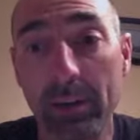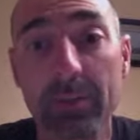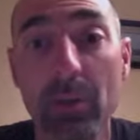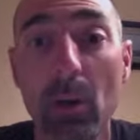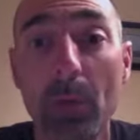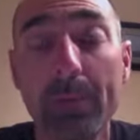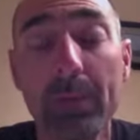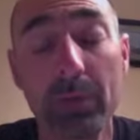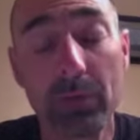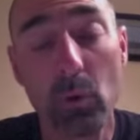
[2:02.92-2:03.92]
So
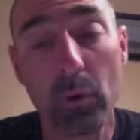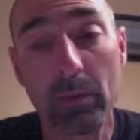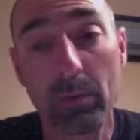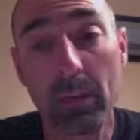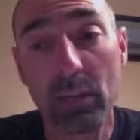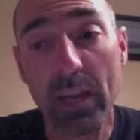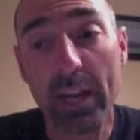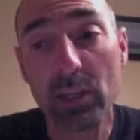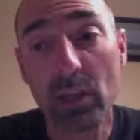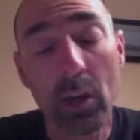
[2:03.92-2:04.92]
there's going to be a
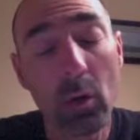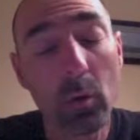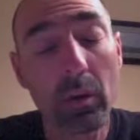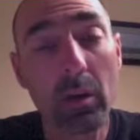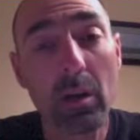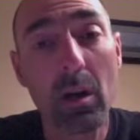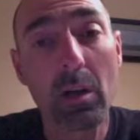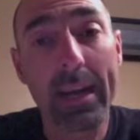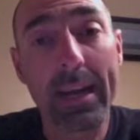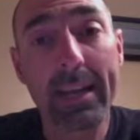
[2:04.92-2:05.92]
change. We're going to
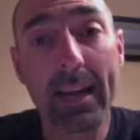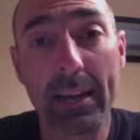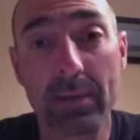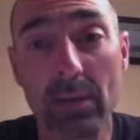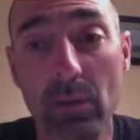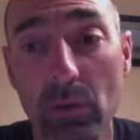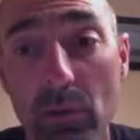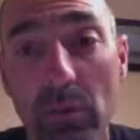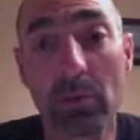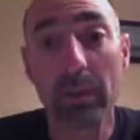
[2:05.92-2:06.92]
call a
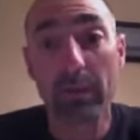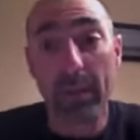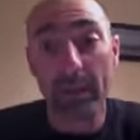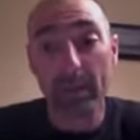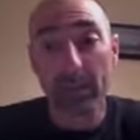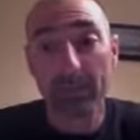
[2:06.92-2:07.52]
constitutional convention.